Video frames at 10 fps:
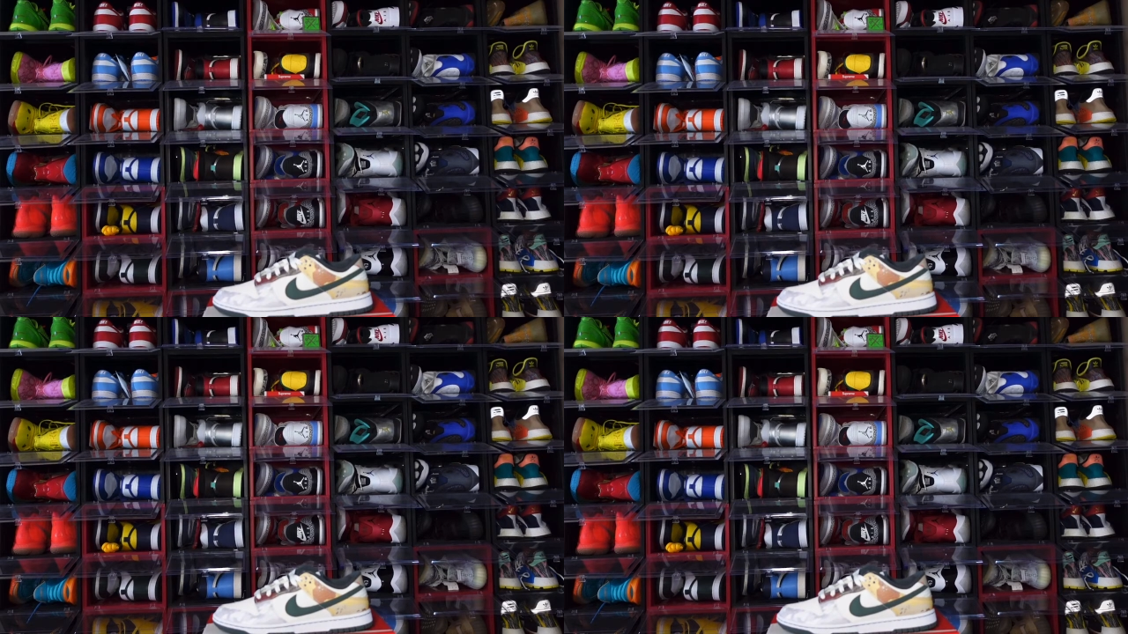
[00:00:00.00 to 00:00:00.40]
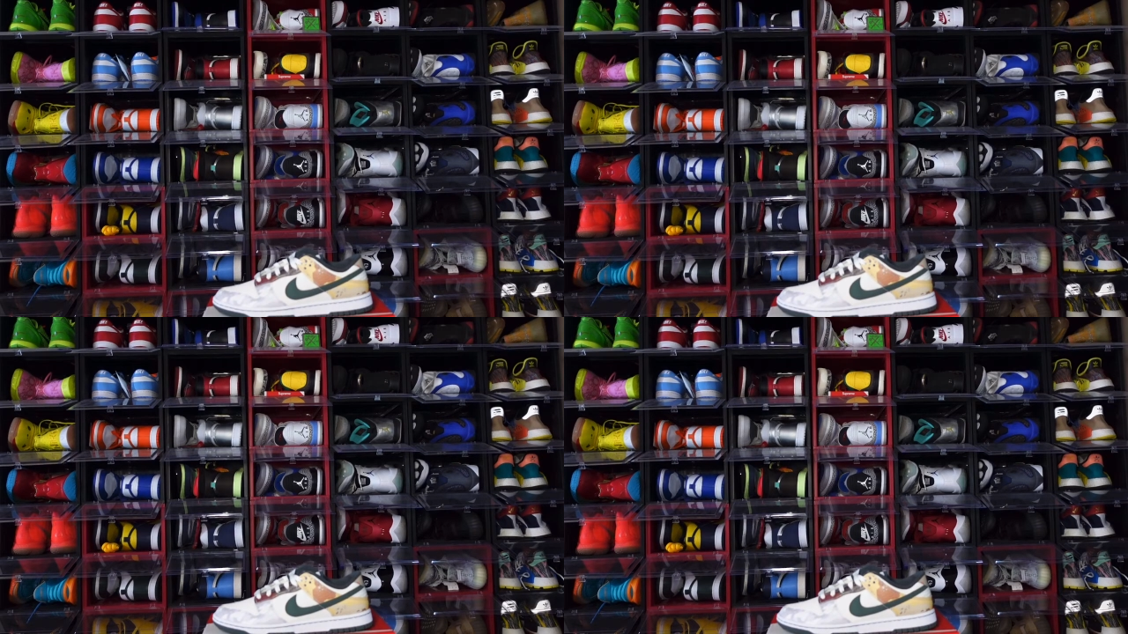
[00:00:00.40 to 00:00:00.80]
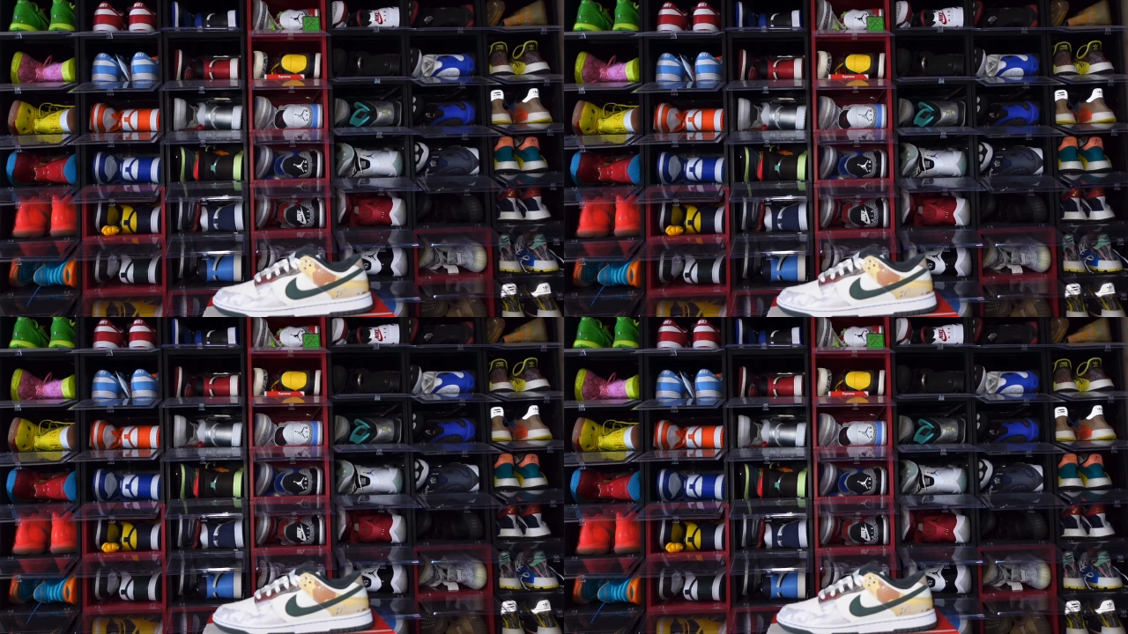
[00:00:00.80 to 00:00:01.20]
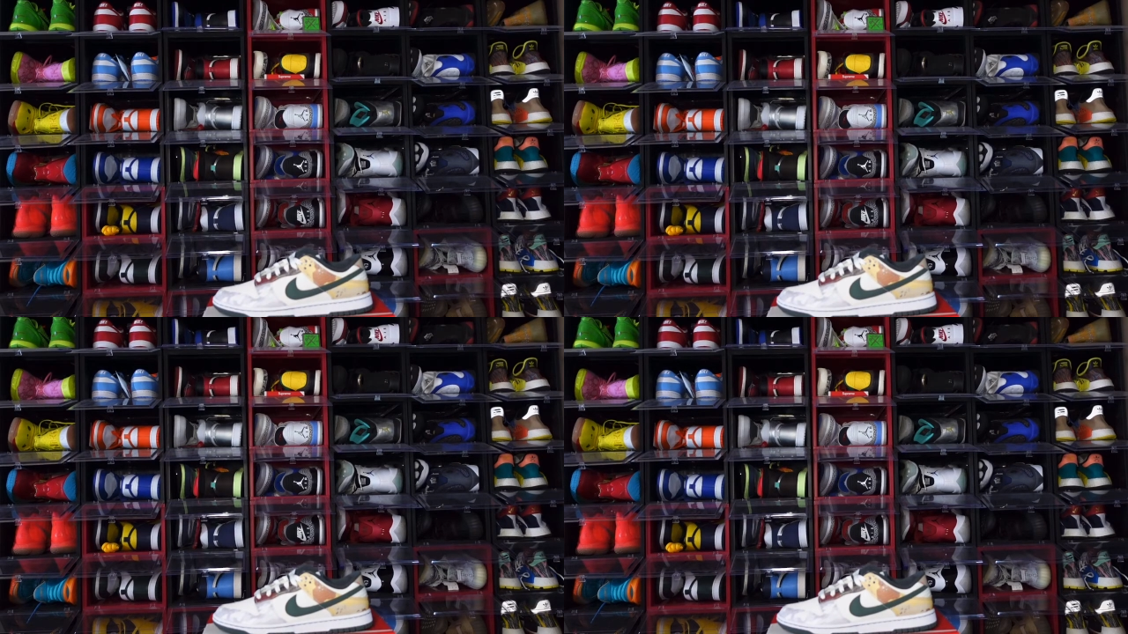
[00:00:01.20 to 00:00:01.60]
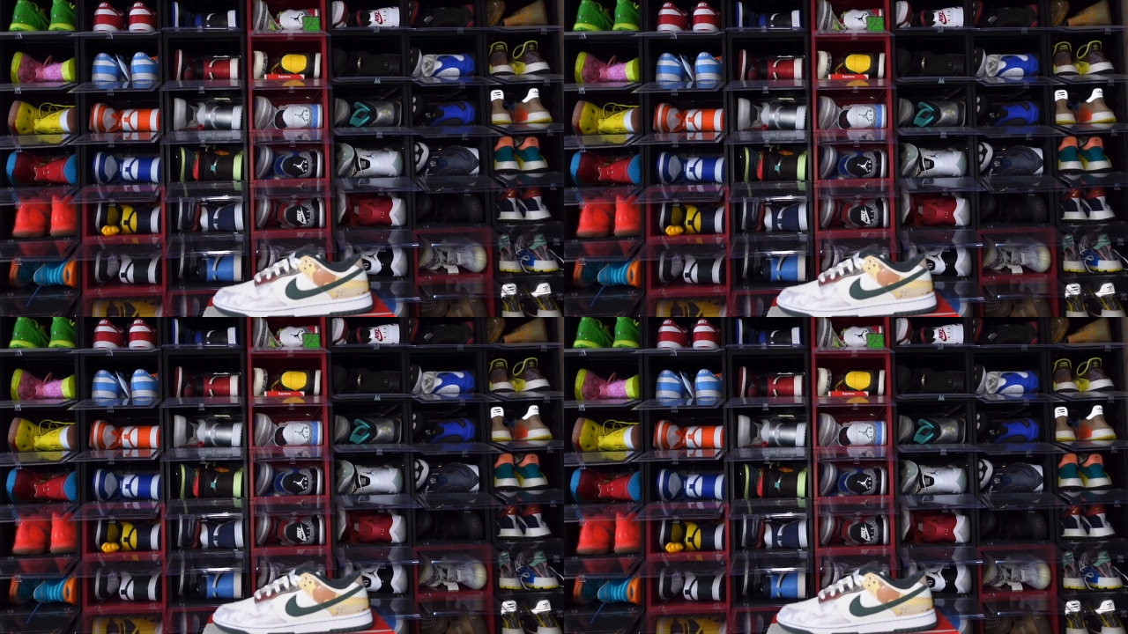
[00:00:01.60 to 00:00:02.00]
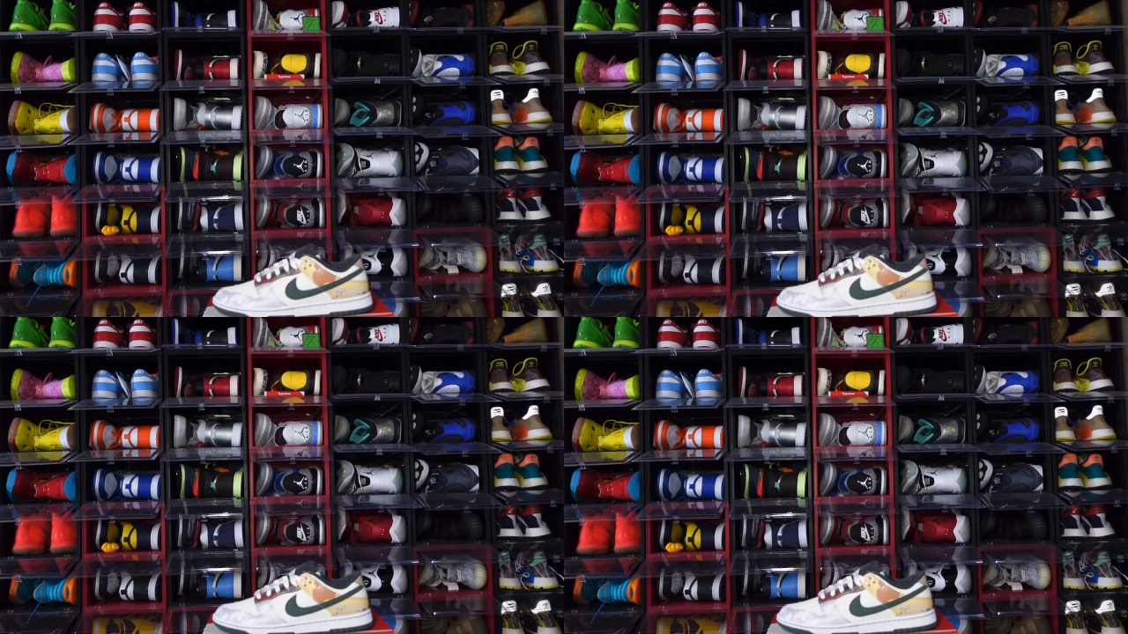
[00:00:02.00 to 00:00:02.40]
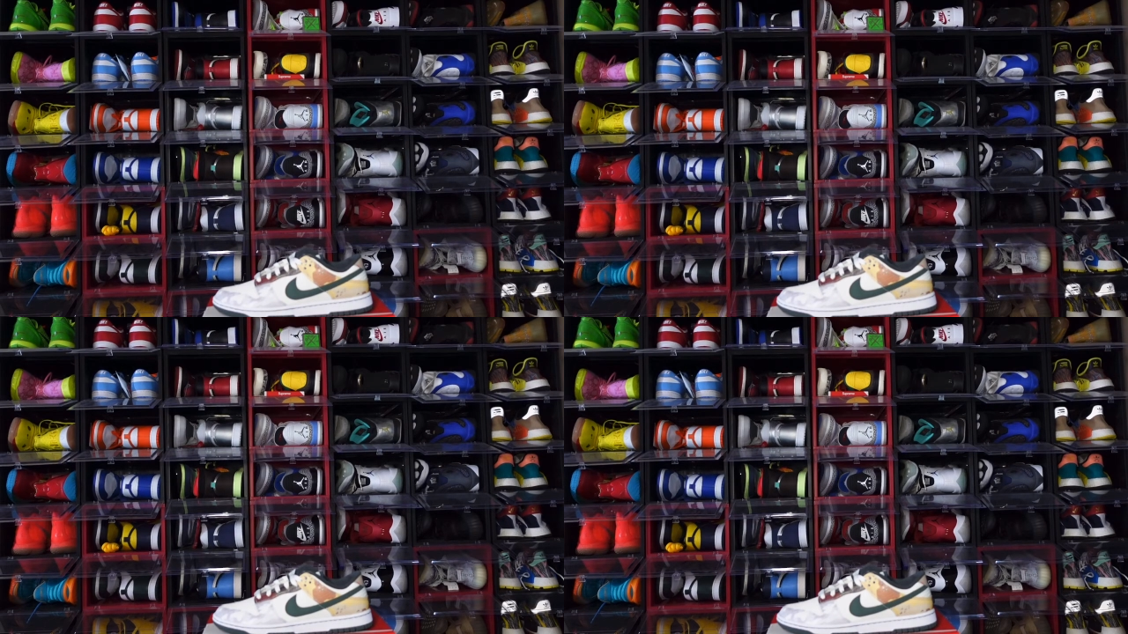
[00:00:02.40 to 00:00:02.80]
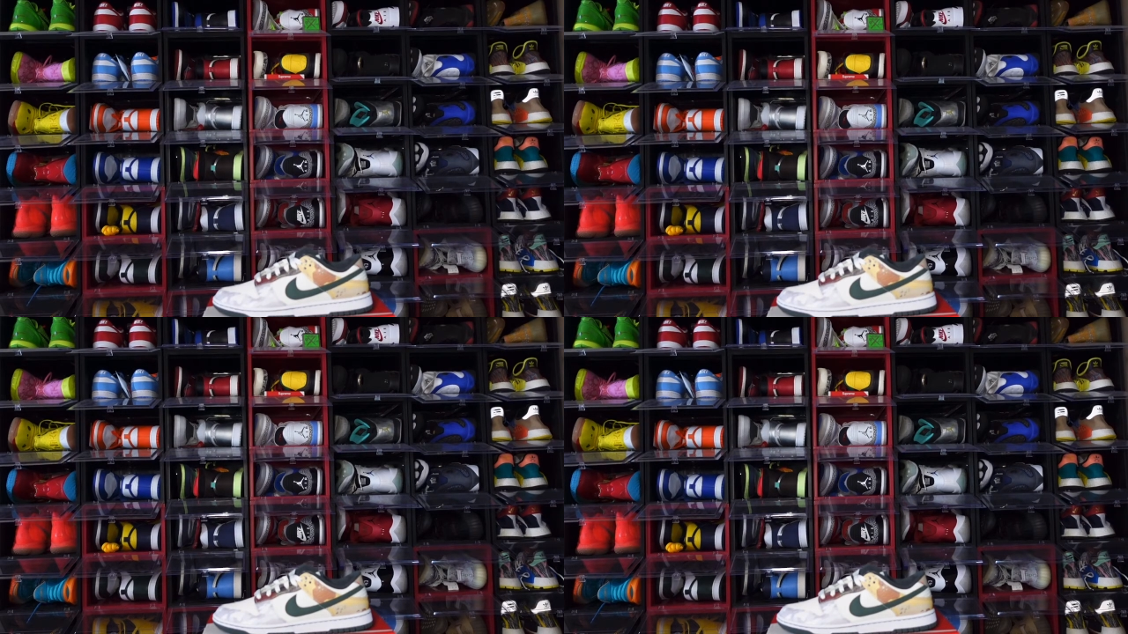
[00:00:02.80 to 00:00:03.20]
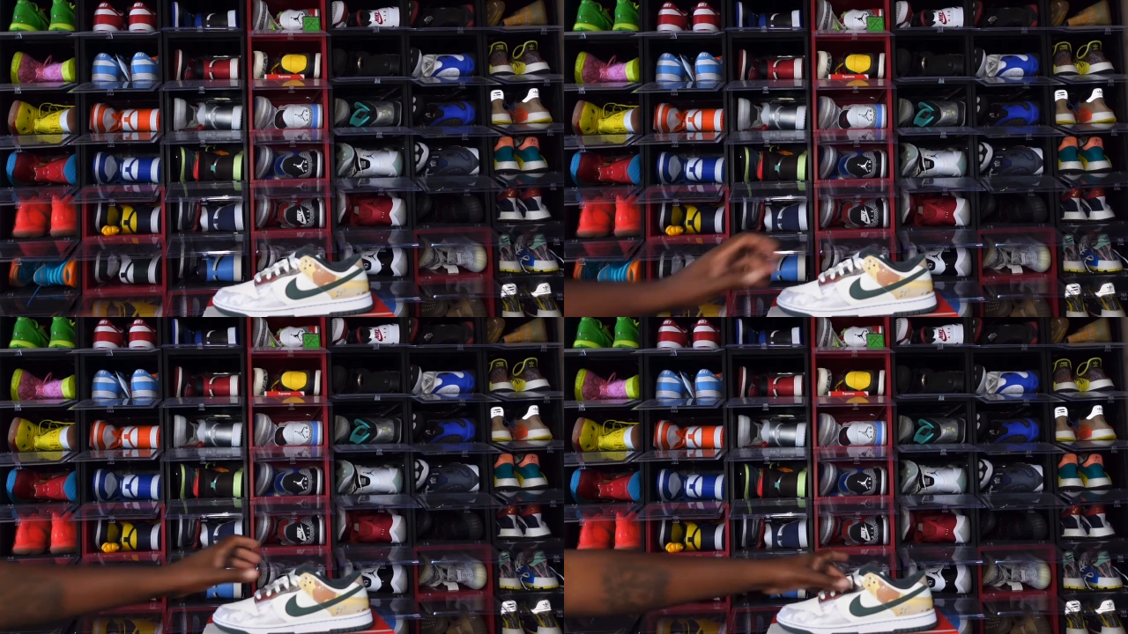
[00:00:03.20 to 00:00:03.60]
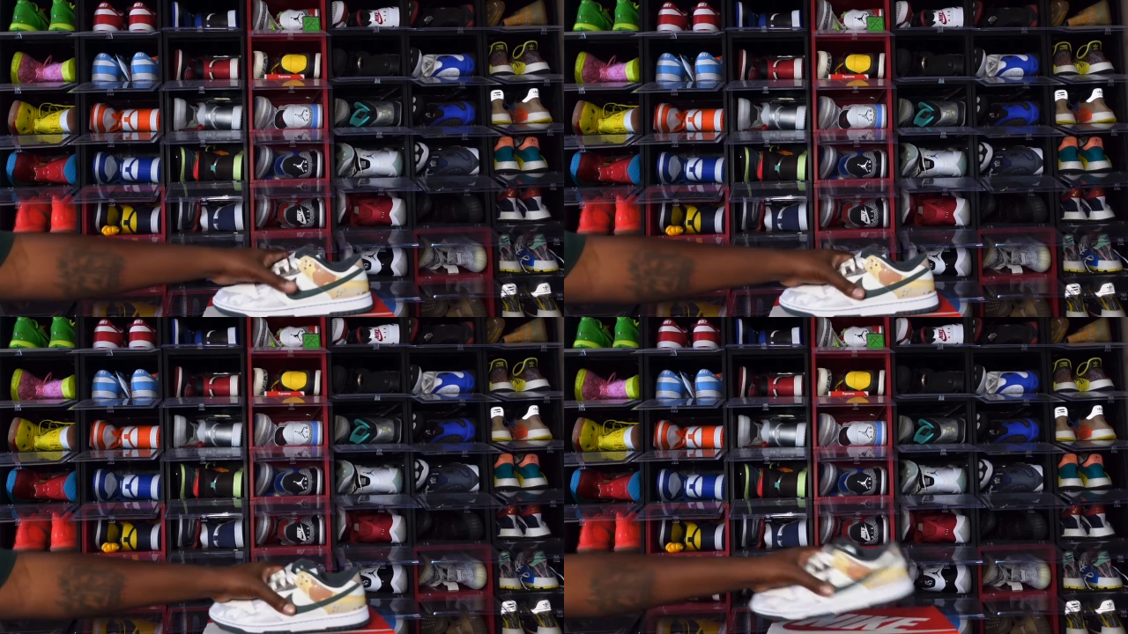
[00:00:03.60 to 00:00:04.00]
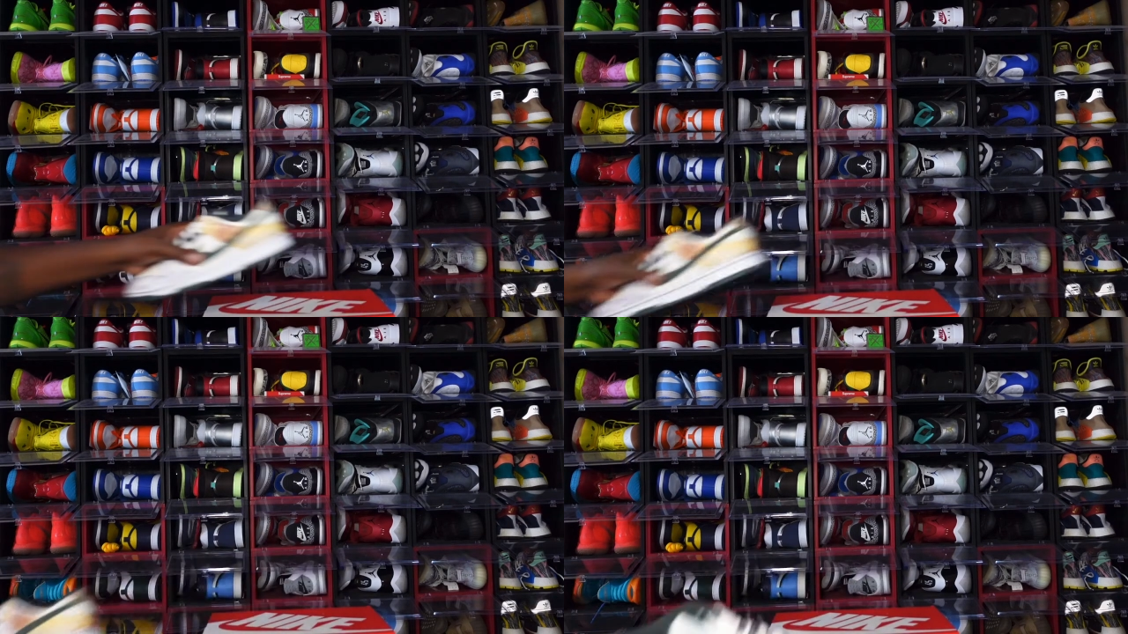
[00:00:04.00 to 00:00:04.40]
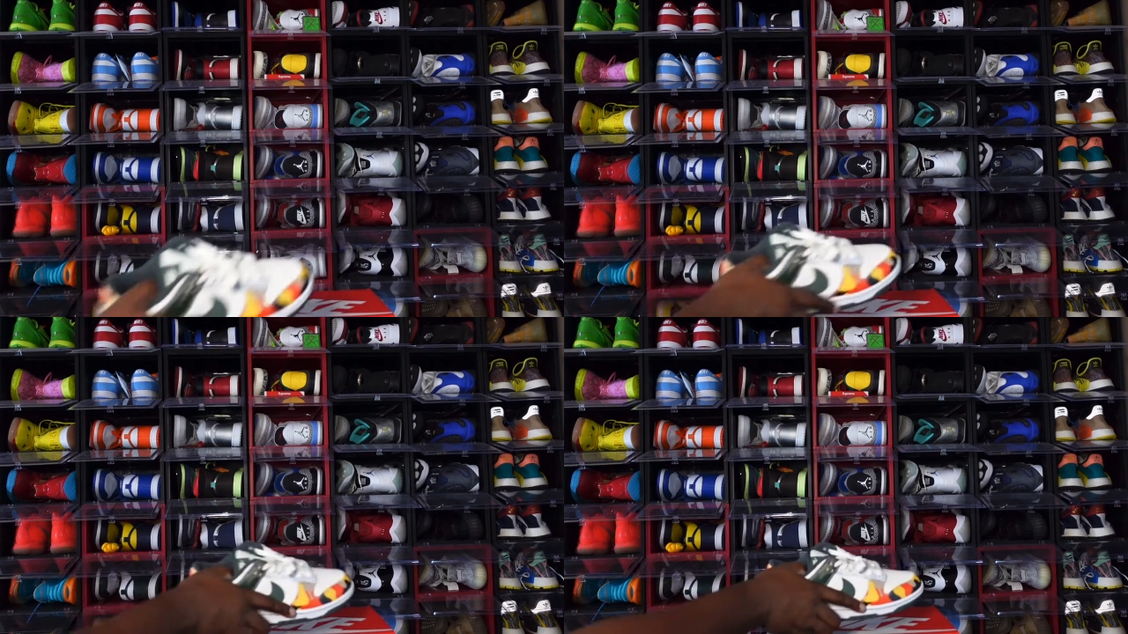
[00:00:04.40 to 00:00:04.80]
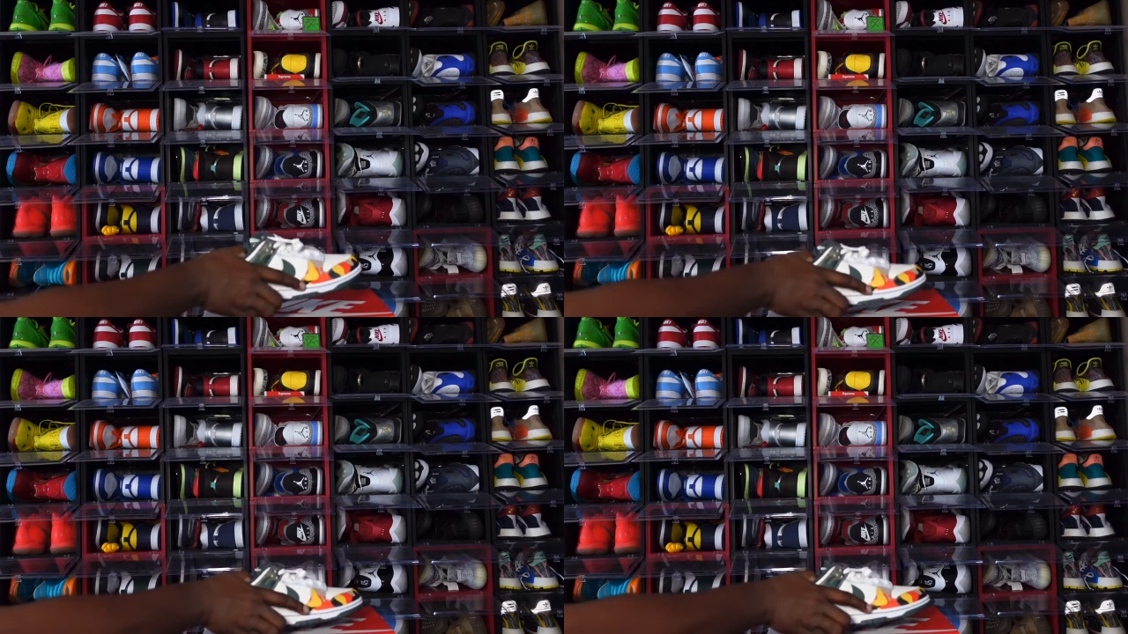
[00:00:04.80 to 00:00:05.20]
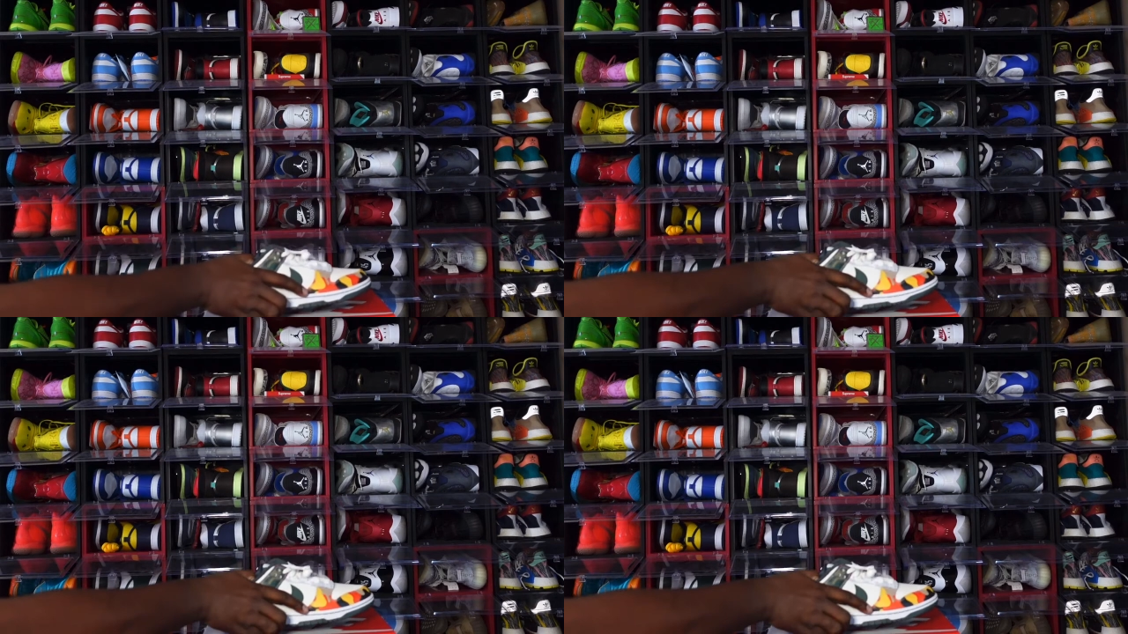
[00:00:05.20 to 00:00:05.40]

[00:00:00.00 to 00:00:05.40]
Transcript: [unreadable: no face in view]